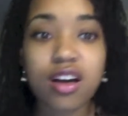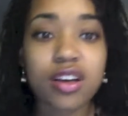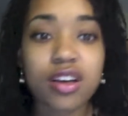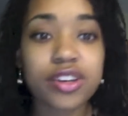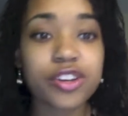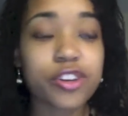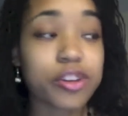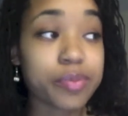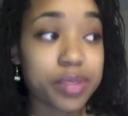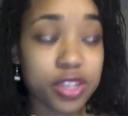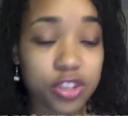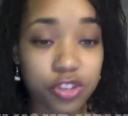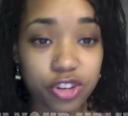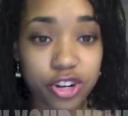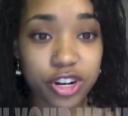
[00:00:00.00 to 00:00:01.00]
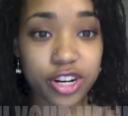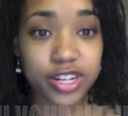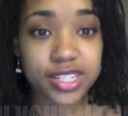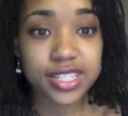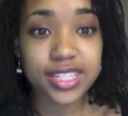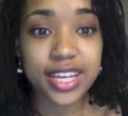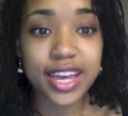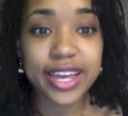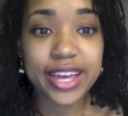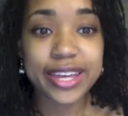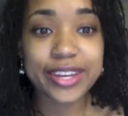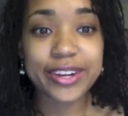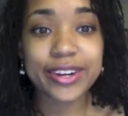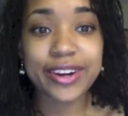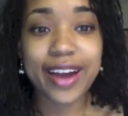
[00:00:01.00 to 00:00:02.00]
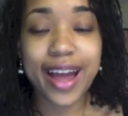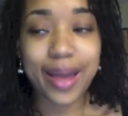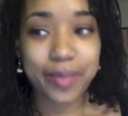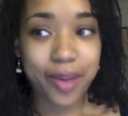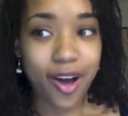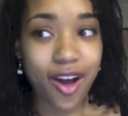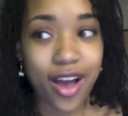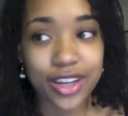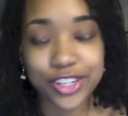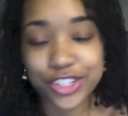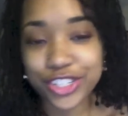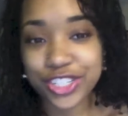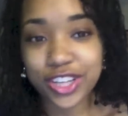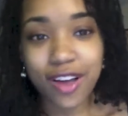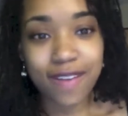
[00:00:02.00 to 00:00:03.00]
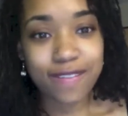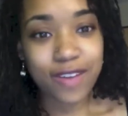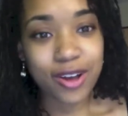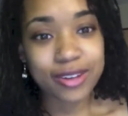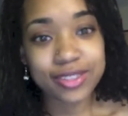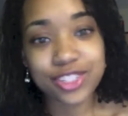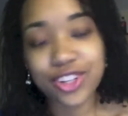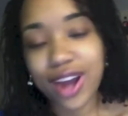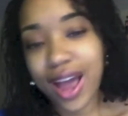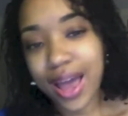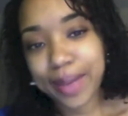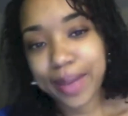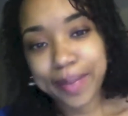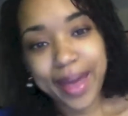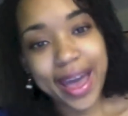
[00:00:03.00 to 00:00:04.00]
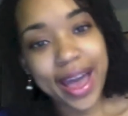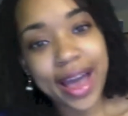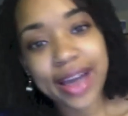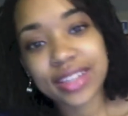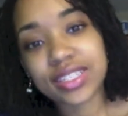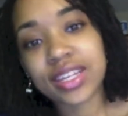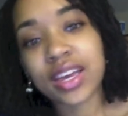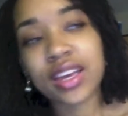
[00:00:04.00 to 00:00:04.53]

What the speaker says: Your computers, your iPod, your cell phones, your iPads.